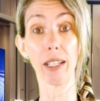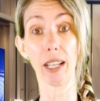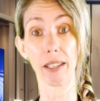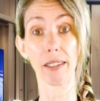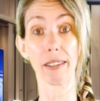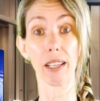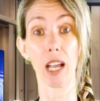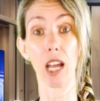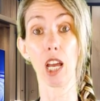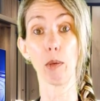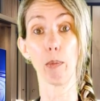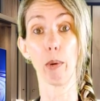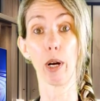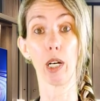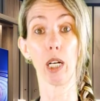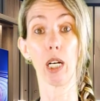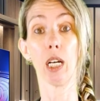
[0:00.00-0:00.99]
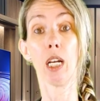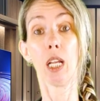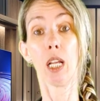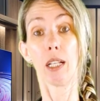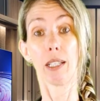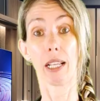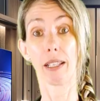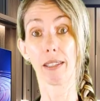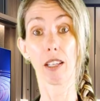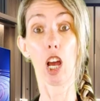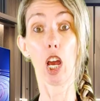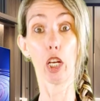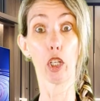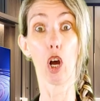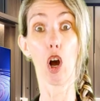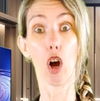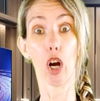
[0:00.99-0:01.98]
That sidebar, that
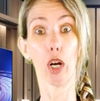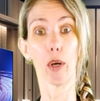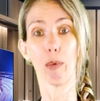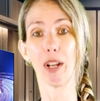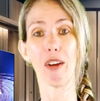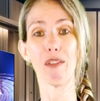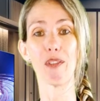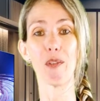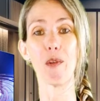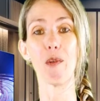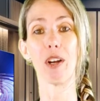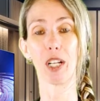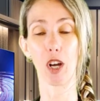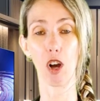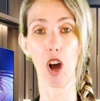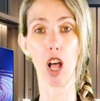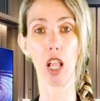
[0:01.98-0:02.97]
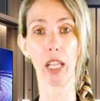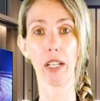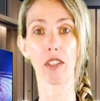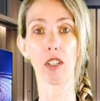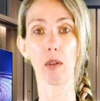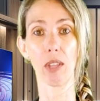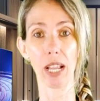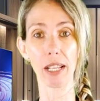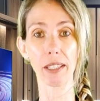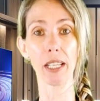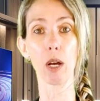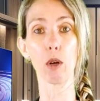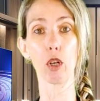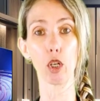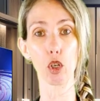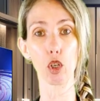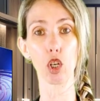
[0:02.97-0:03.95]
sidecar, whatever we want to call it. So that's now
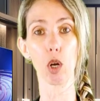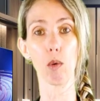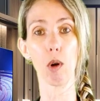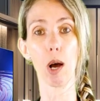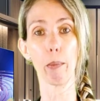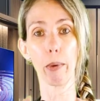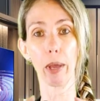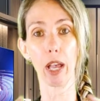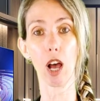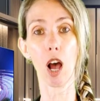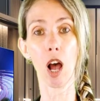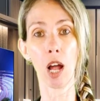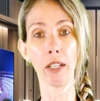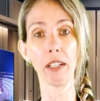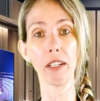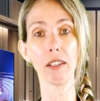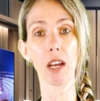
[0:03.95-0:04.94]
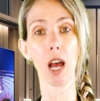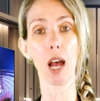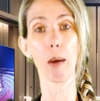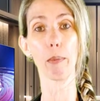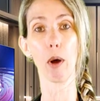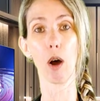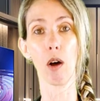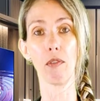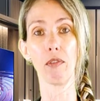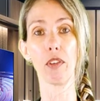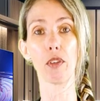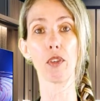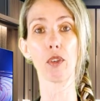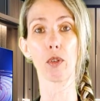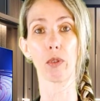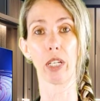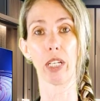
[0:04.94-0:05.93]
going to show up on the top of the
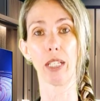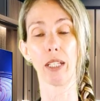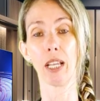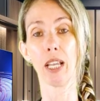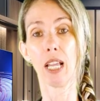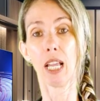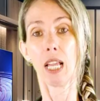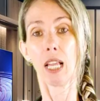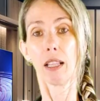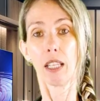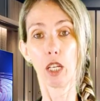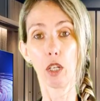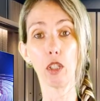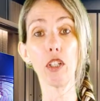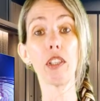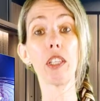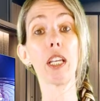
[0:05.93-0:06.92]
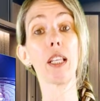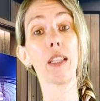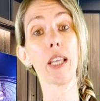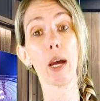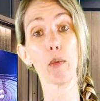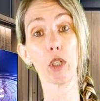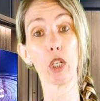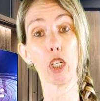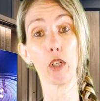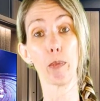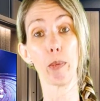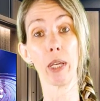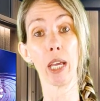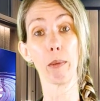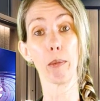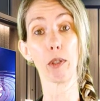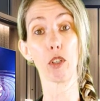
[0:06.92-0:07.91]
screen. The other thing that we're going to
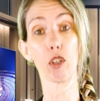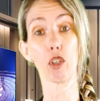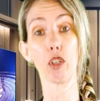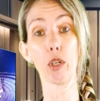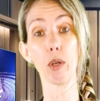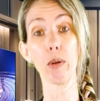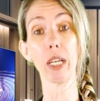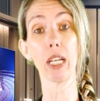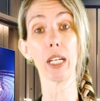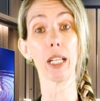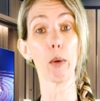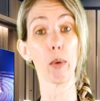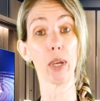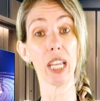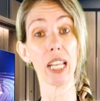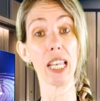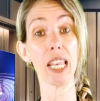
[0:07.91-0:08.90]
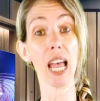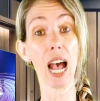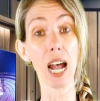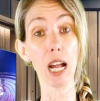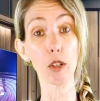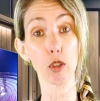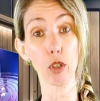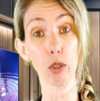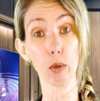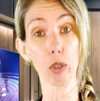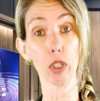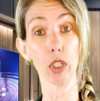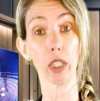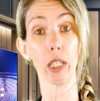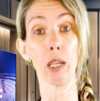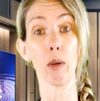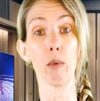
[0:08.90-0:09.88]
be able to do here that we cannot do
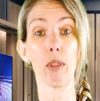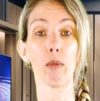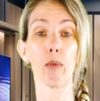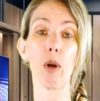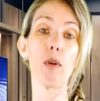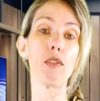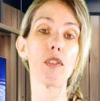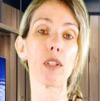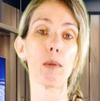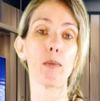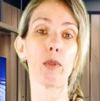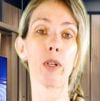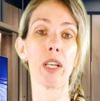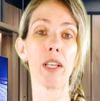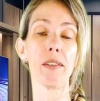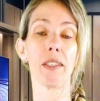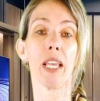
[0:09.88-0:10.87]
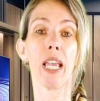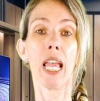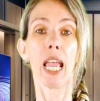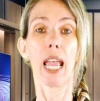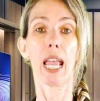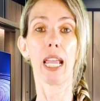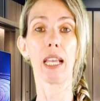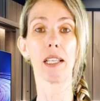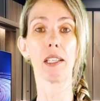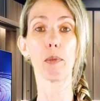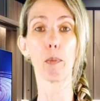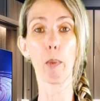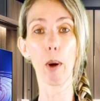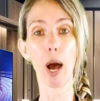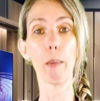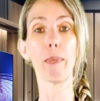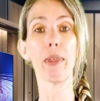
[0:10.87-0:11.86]
currently with row summaries is
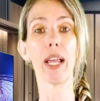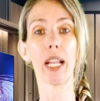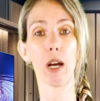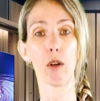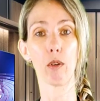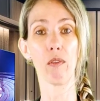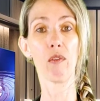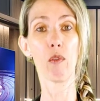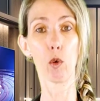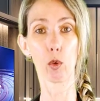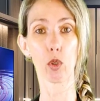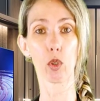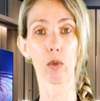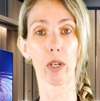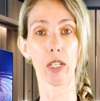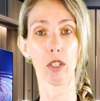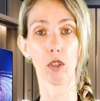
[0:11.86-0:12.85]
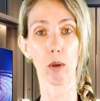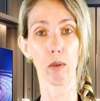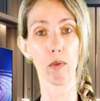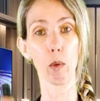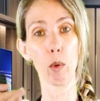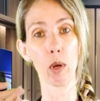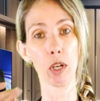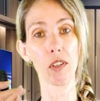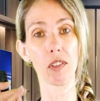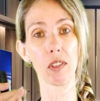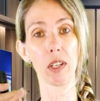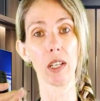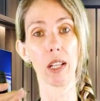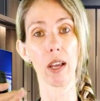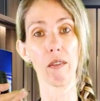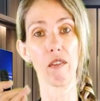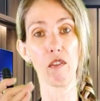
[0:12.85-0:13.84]
pop that out in full screen. So if we want to see
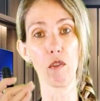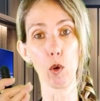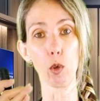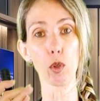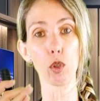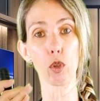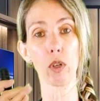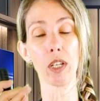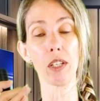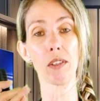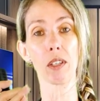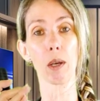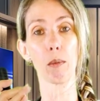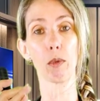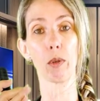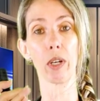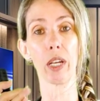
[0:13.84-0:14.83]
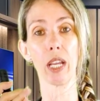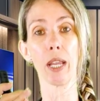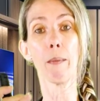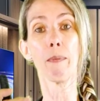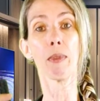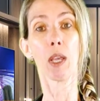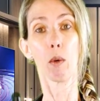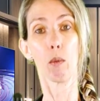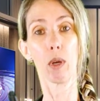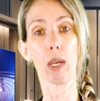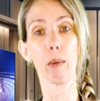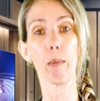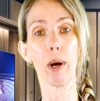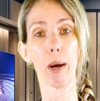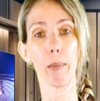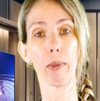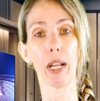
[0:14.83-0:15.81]
that full screen summary, we can
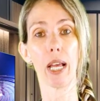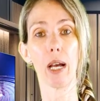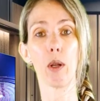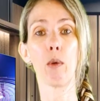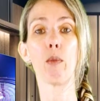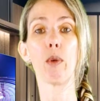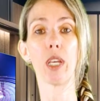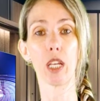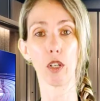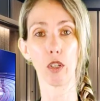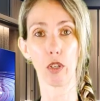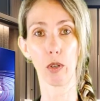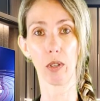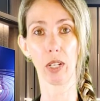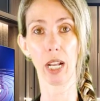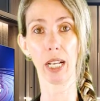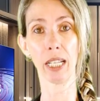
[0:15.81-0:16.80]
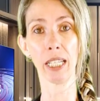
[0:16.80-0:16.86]
pop that out and we can do that.